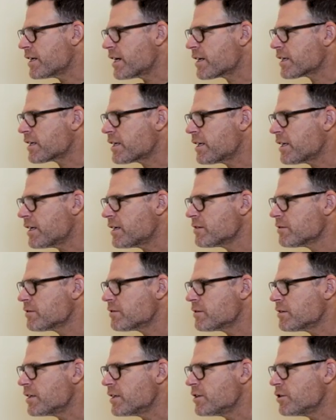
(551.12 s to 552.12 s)
got a kit
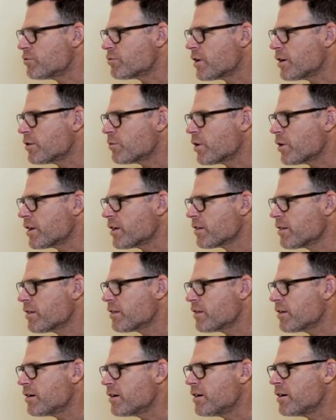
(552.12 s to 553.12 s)
that you run with.
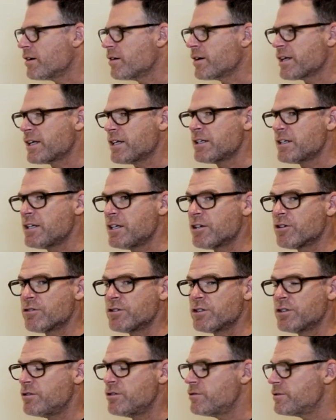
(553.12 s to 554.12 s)
In here,
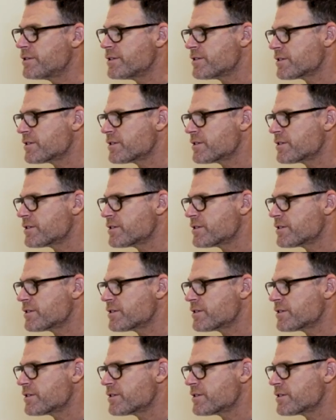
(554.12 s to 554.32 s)
do you use